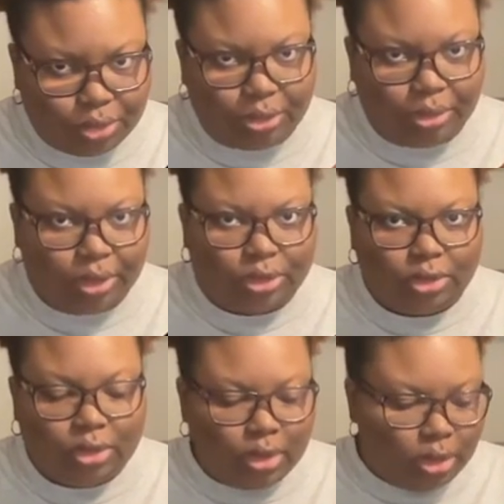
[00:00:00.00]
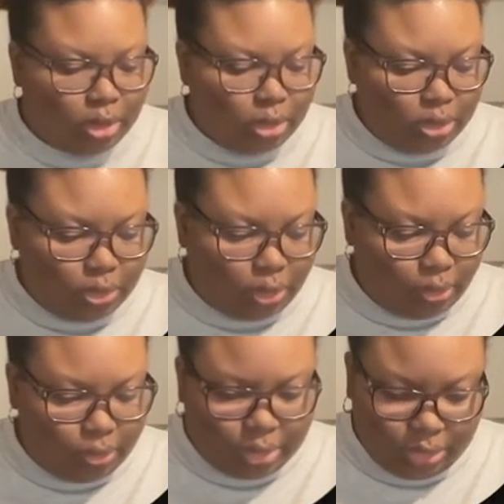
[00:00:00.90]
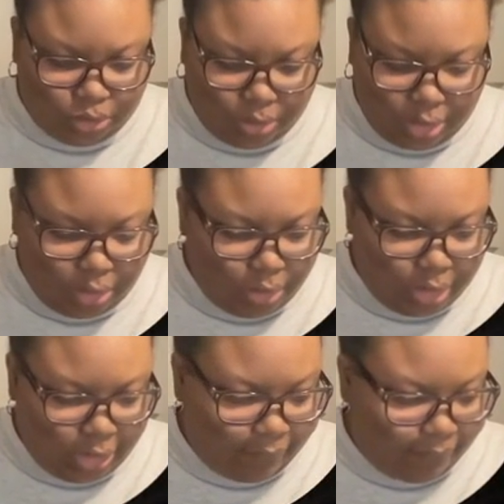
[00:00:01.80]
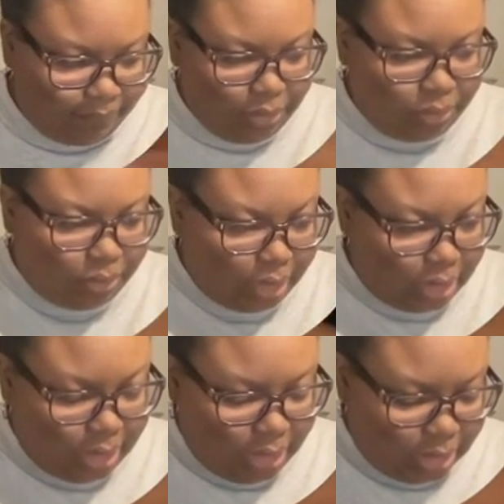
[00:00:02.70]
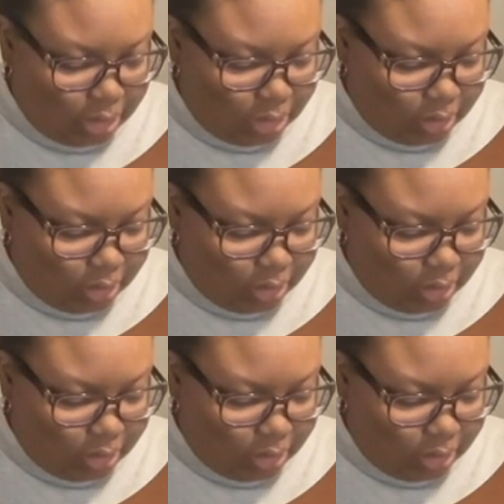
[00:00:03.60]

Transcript: much. So I just want to go ahead and fill that in.